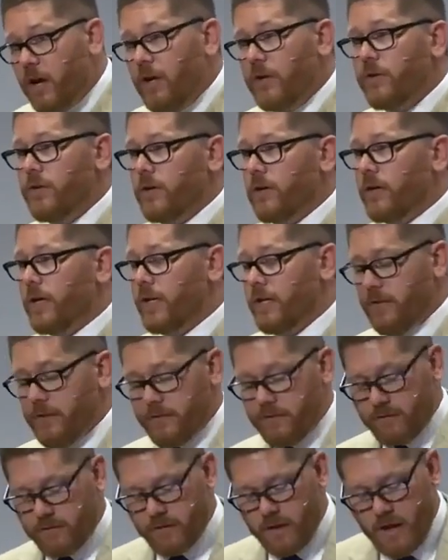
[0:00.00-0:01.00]
under
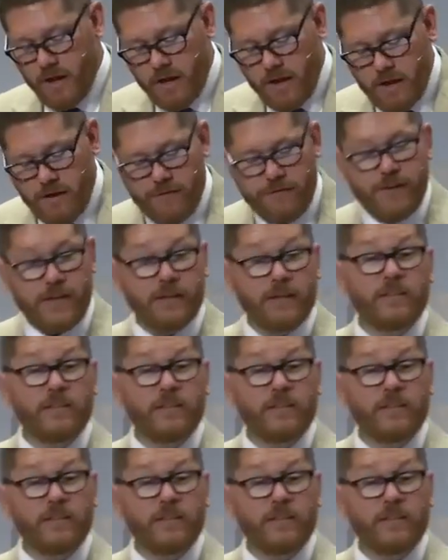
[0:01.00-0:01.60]
his feet.